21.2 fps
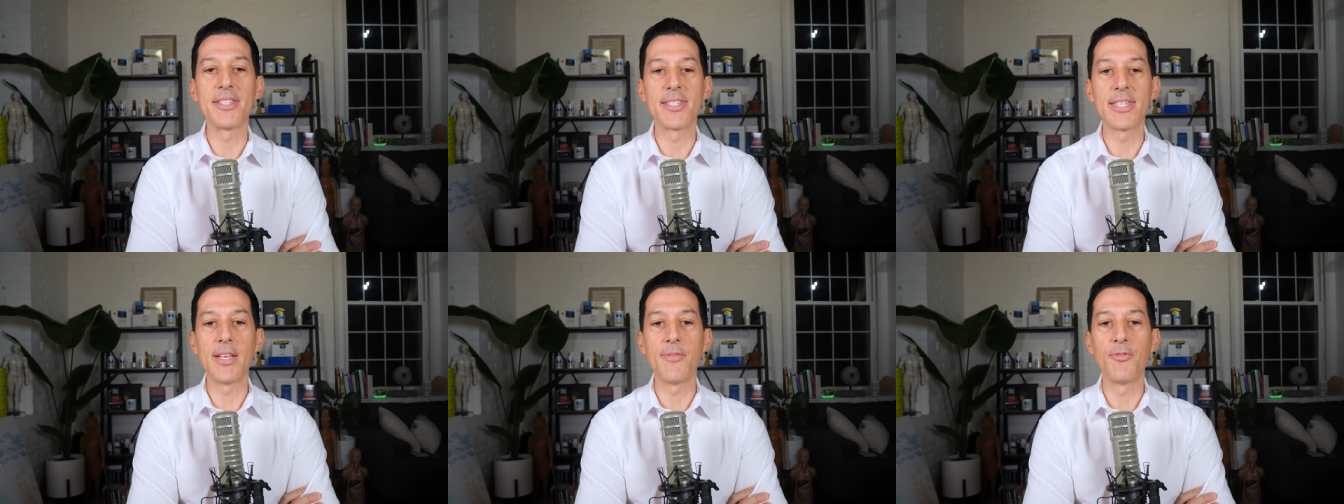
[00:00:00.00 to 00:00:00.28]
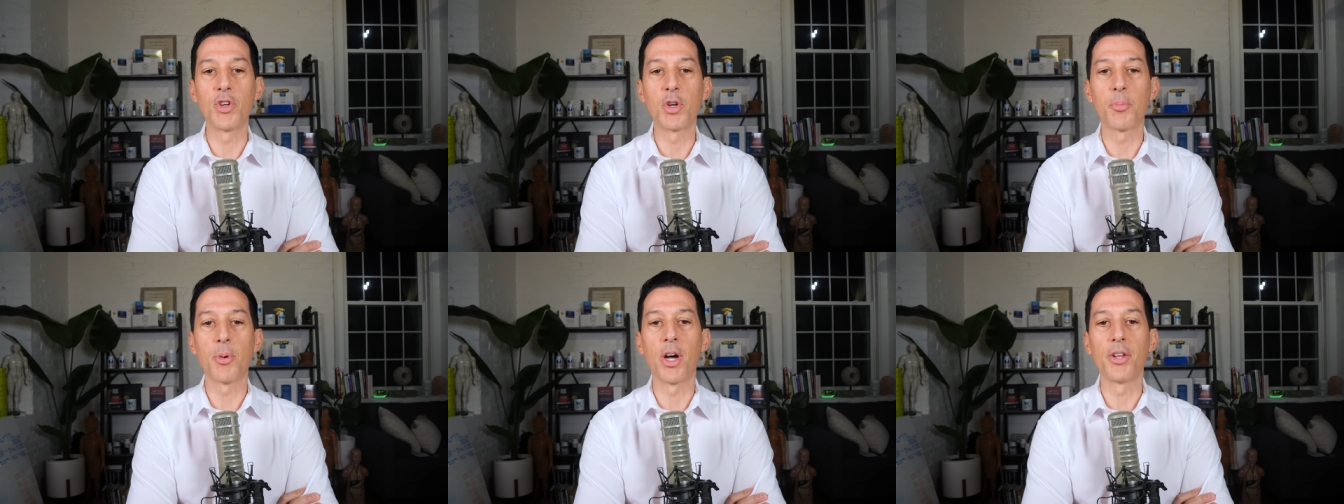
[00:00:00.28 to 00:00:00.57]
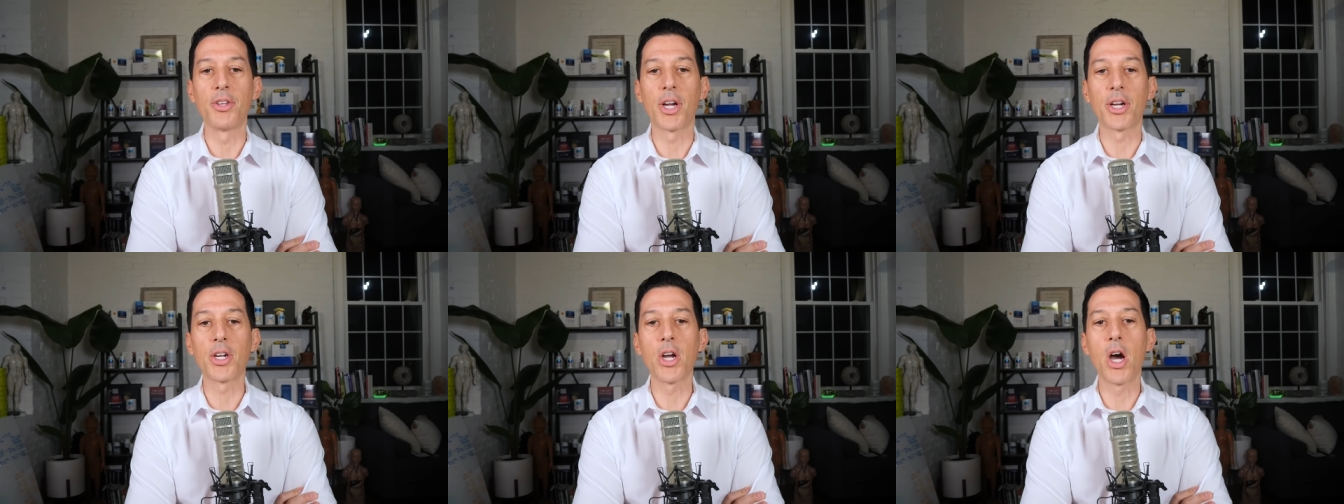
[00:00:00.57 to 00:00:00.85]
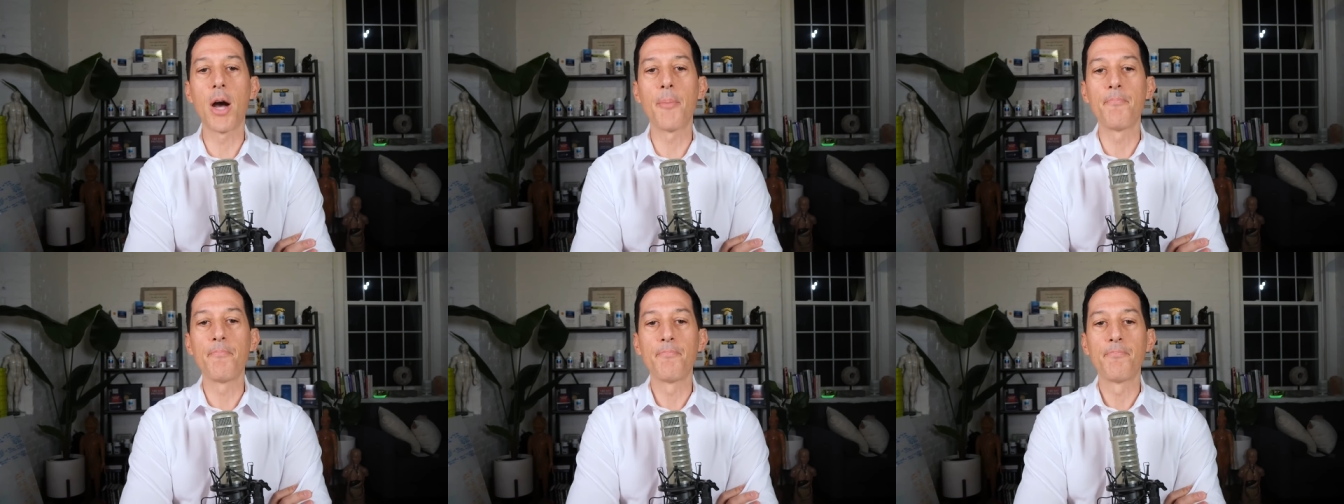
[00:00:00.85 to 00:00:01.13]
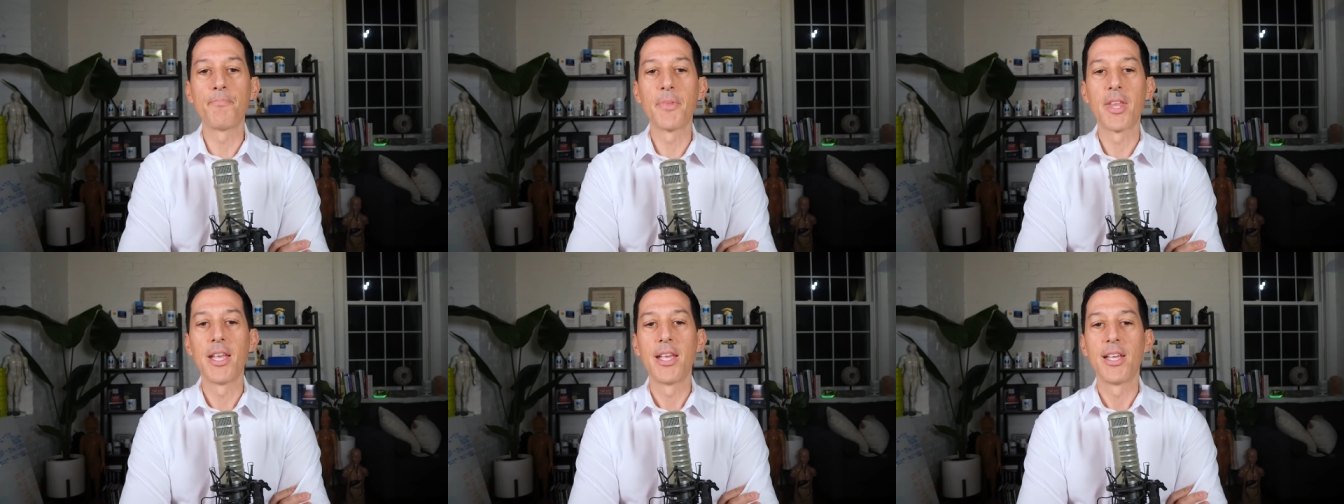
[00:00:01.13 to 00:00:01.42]

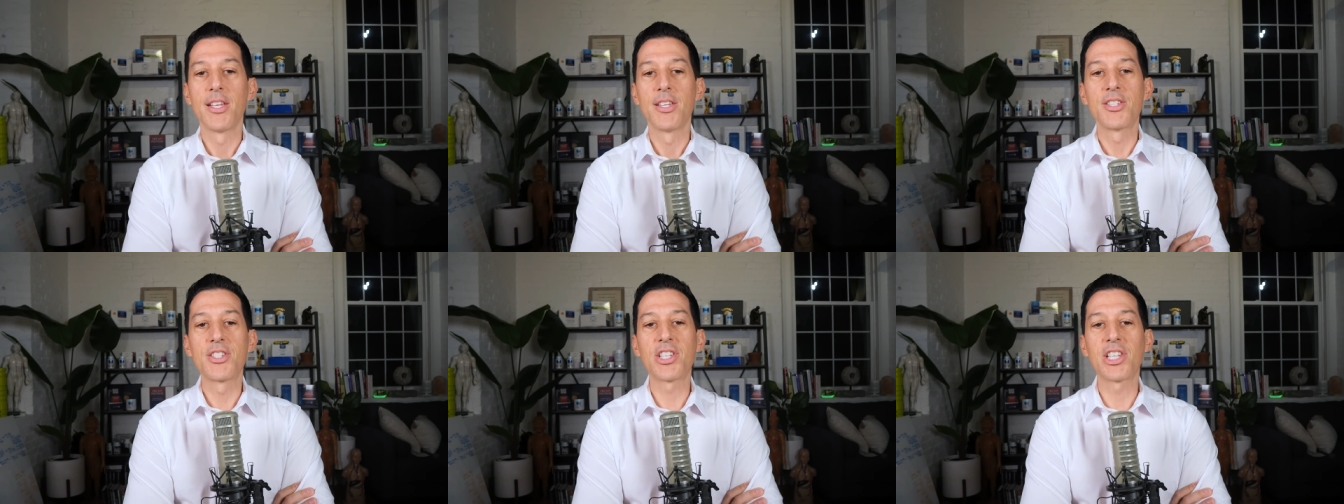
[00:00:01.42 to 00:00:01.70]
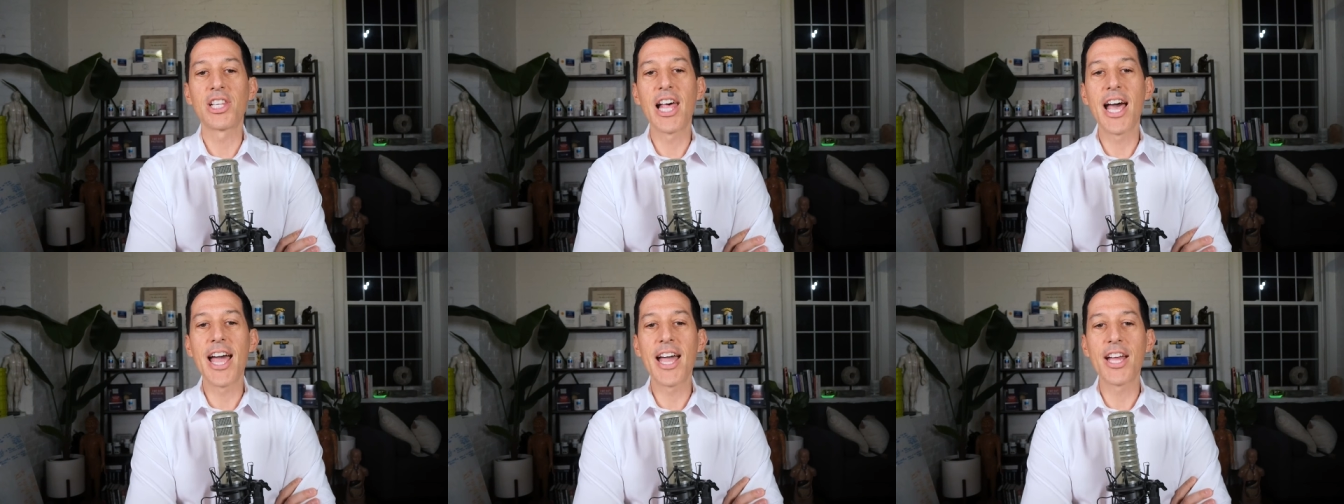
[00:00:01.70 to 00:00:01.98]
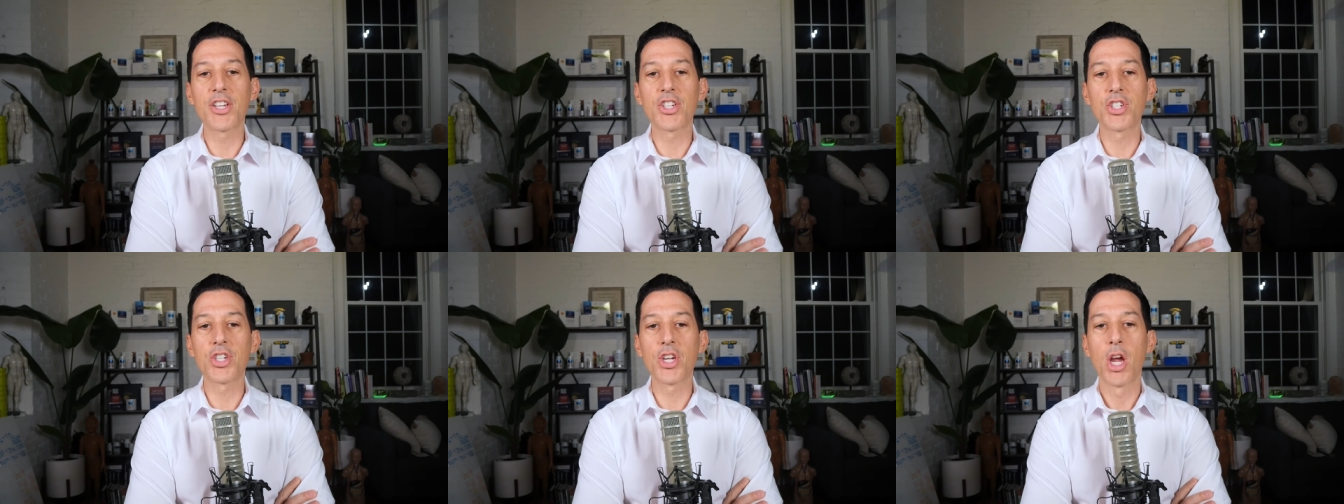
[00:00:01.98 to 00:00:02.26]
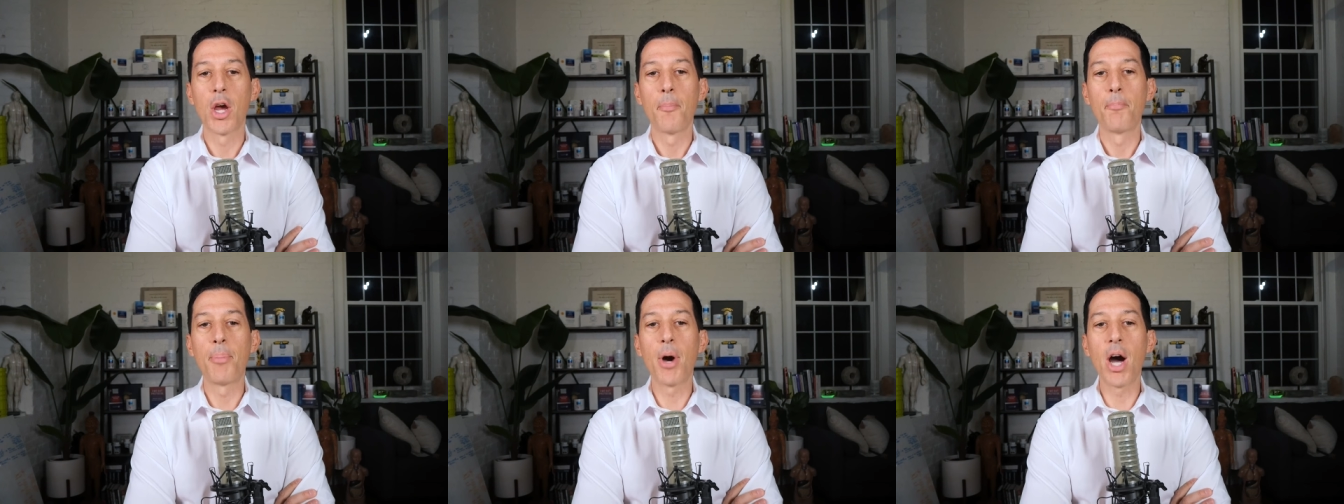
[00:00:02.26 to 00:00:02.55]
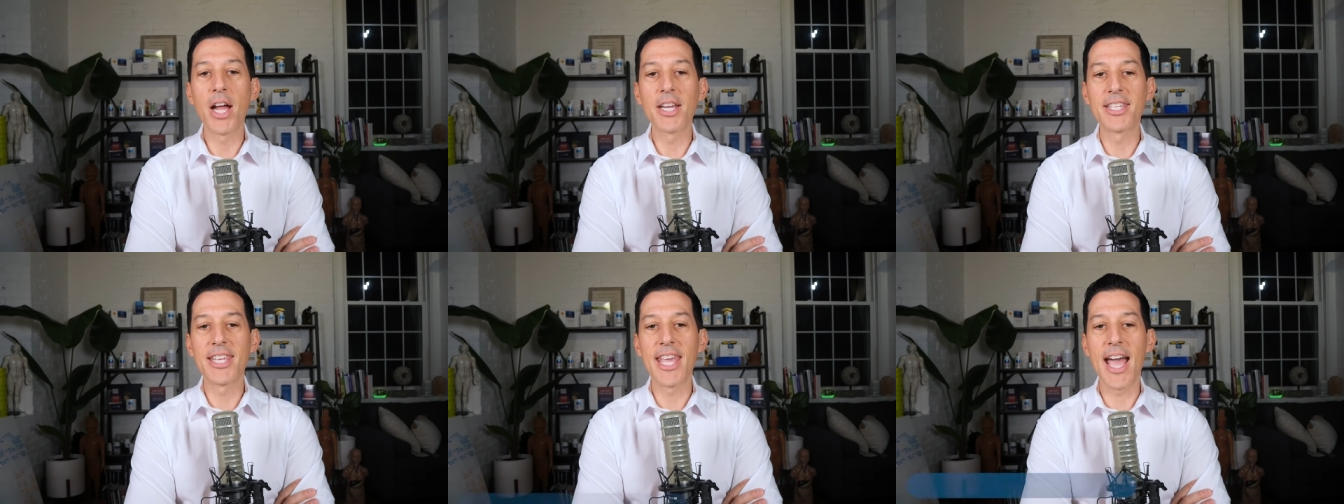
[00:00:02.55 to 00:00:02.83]

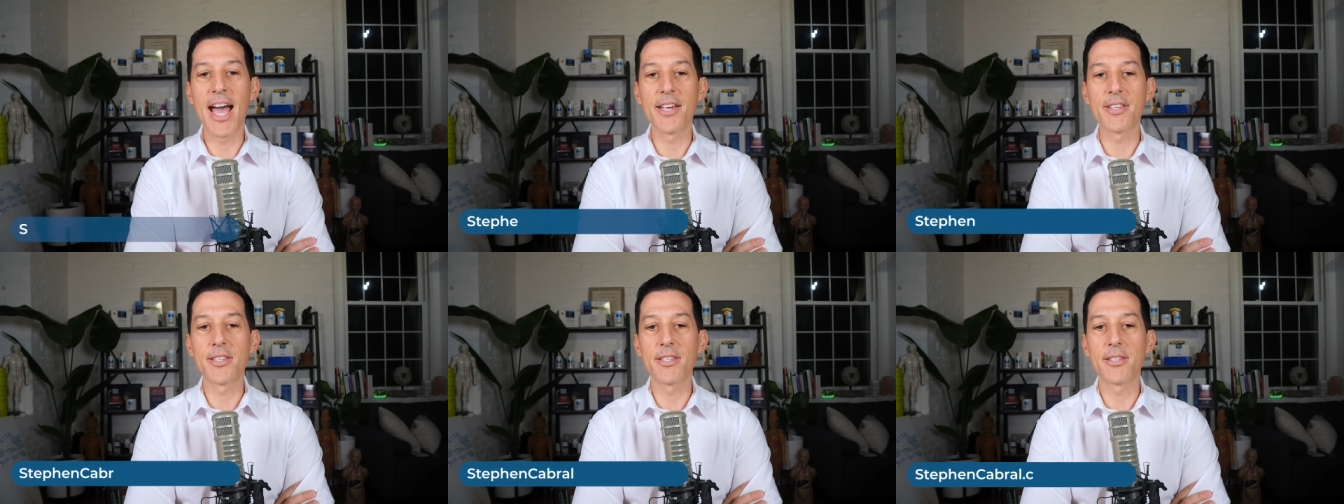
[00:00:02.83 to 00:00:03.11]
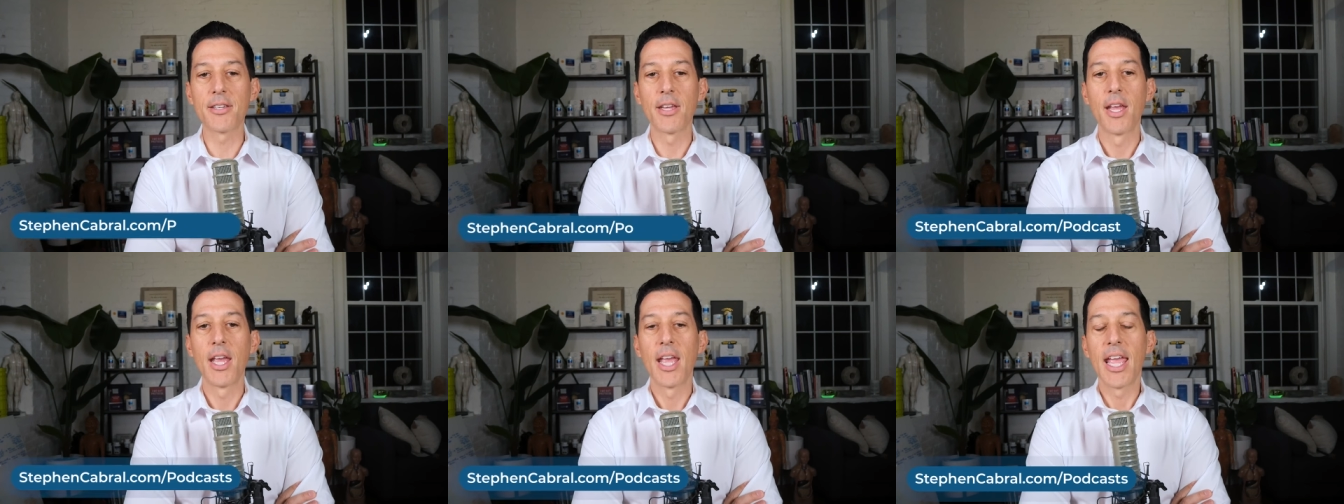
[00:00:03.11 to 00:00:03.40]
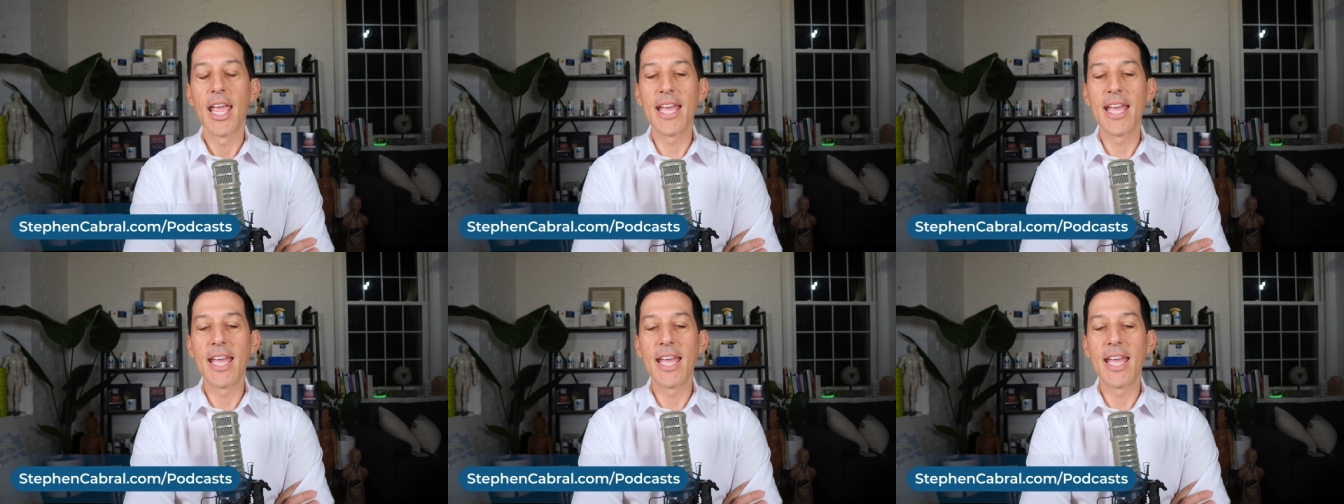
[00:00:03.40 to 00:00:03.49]
stephencabral.com/podcasts